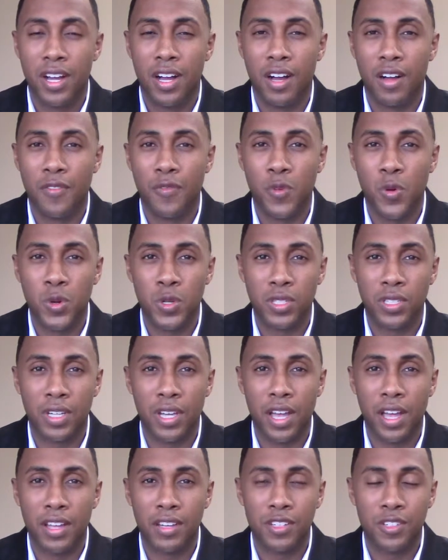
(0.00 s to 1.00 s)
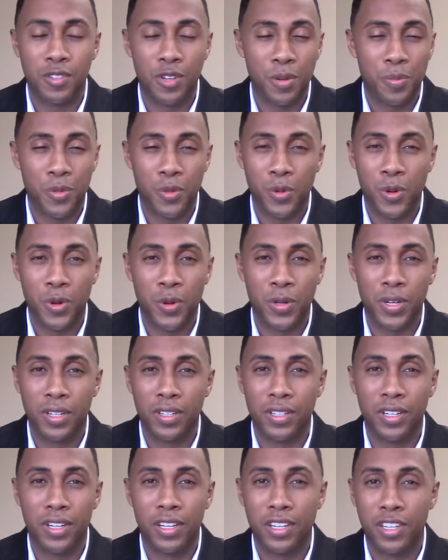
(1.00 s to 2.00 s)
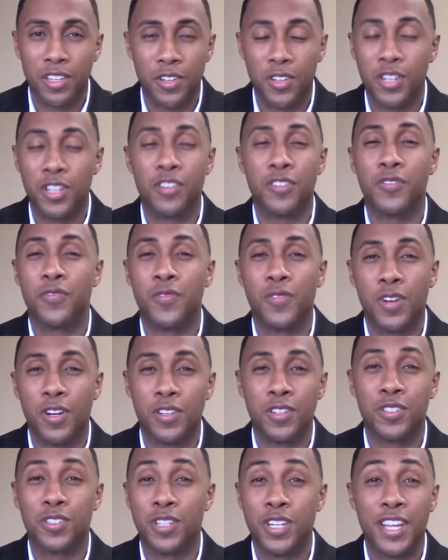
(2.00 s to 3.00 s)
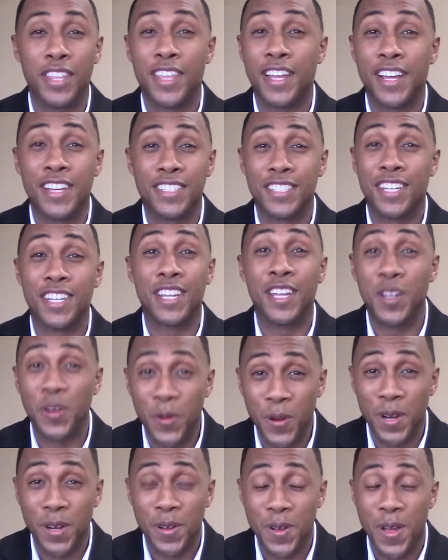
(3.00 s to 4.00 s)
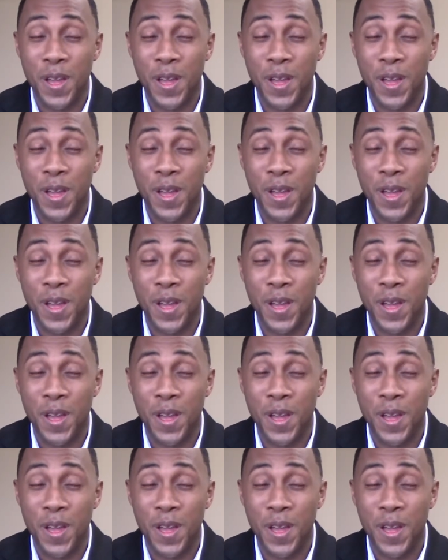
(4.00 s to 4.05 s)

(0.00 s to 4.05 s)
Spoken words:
Unfortunately, I had strep throat and you couldn't have understood anything I said anyway.